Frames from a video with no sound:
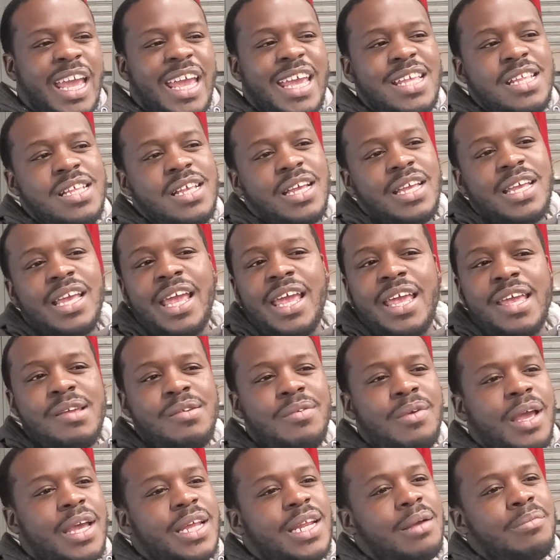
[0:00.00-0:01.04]
And
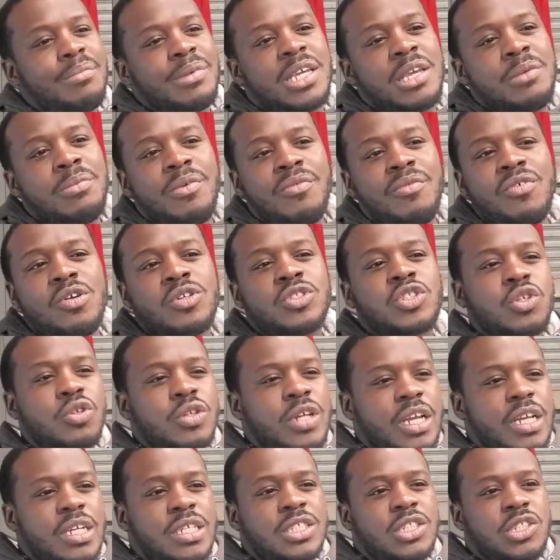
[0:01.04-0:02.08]
I'm going to keep it real.
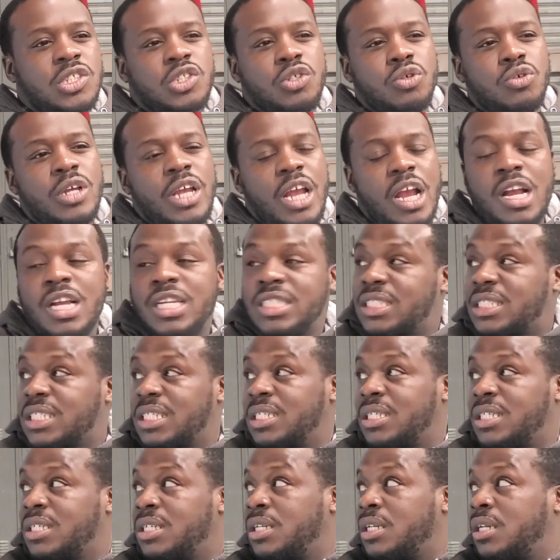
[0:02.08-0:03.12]
Tony
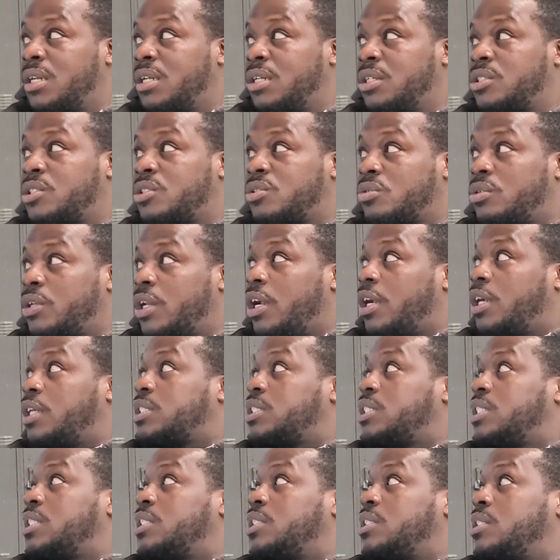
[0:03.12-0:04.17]
Harrison,
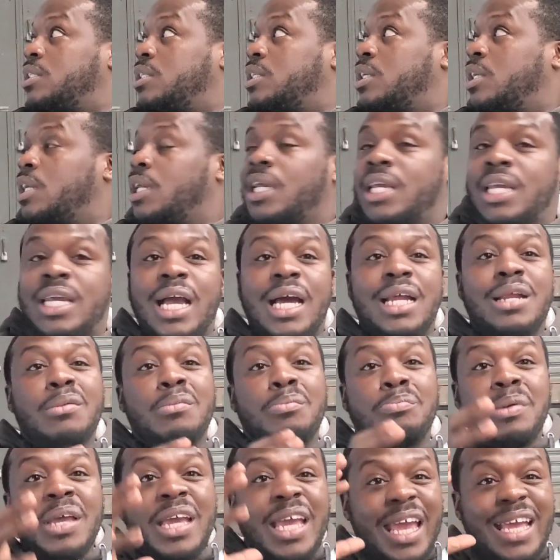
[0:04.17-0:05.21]
he got
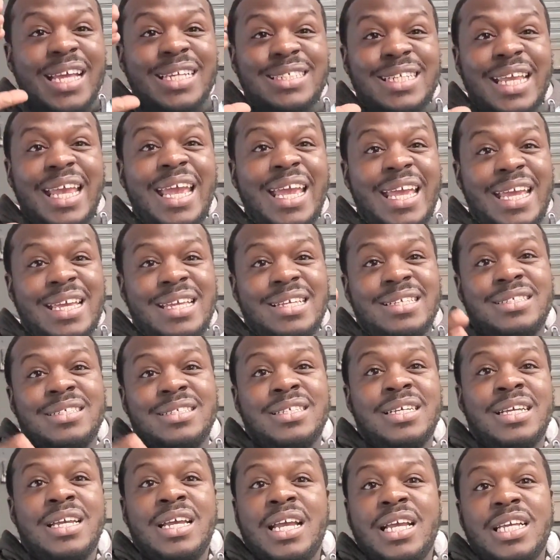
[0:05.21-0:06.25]
a big-ass head.
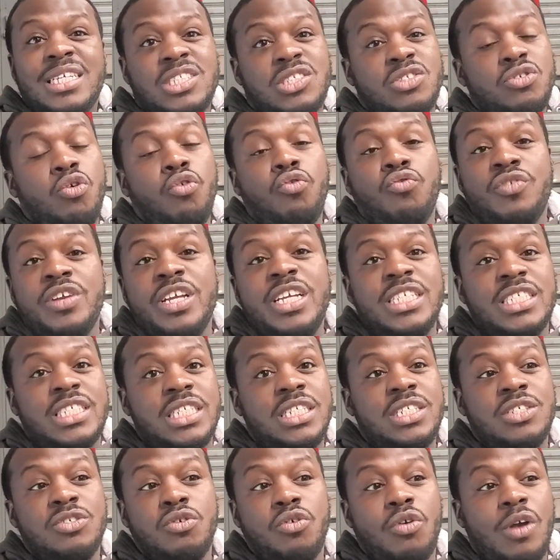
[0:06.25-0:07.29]
There's no
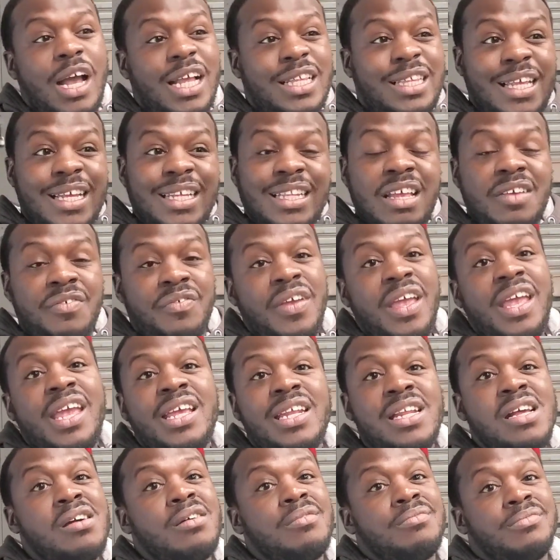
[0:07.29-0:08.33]
reason you don't got that left
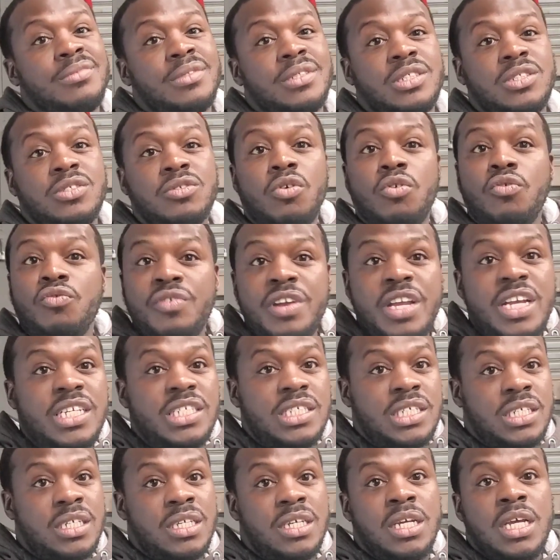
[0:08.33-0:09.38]
hand up. There's no
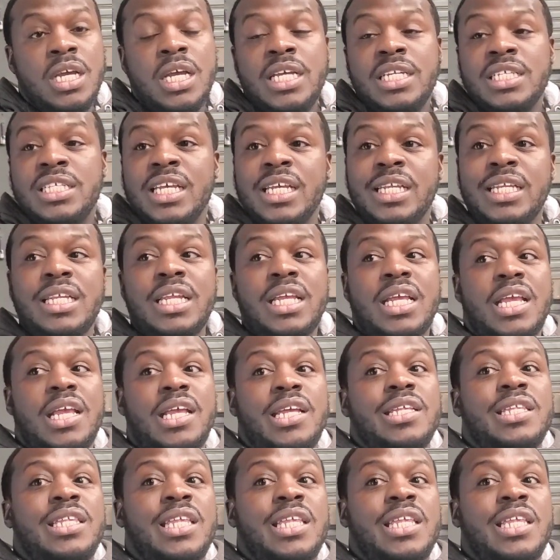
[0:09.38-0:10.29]
reason. Then